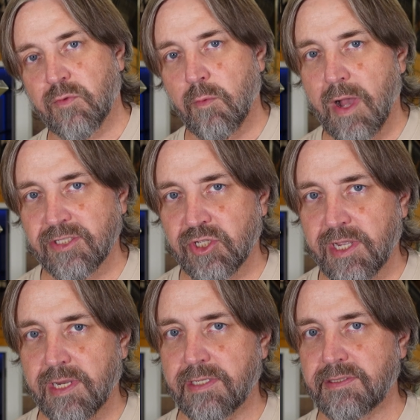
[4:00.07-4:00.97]
for
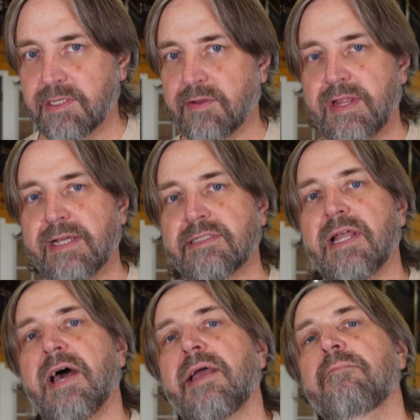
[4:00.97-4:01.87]
watching, and until next
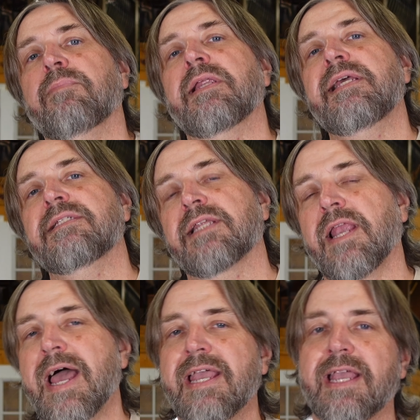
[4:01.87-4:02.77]
time, please
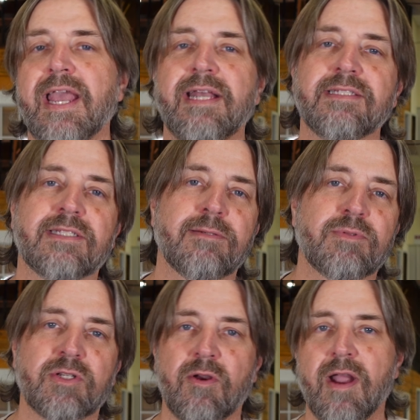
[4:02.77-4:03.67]
like and
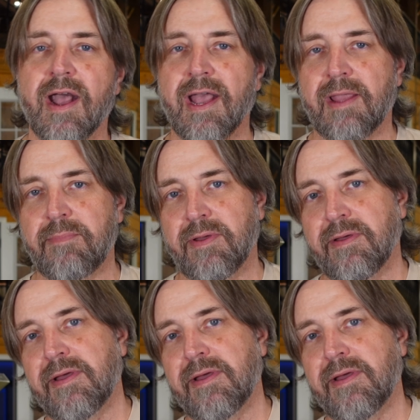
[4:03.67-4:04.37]
subscribe,